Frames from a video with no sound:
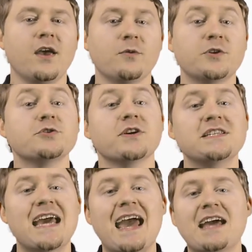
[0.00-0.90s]
which are
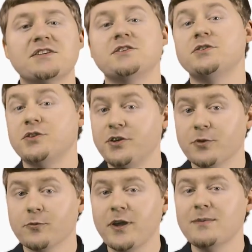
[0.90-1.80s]
attached to your
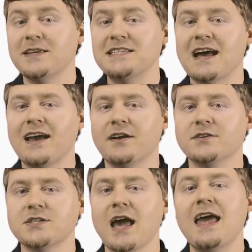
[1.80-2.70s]
rim and
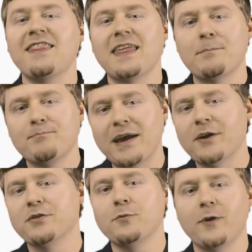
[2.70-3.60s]
tires that
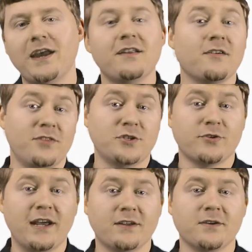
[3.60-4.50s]
bear the weight of the
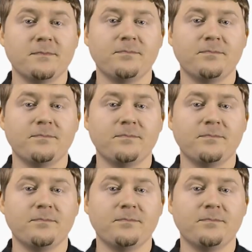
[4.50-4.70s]
trailer.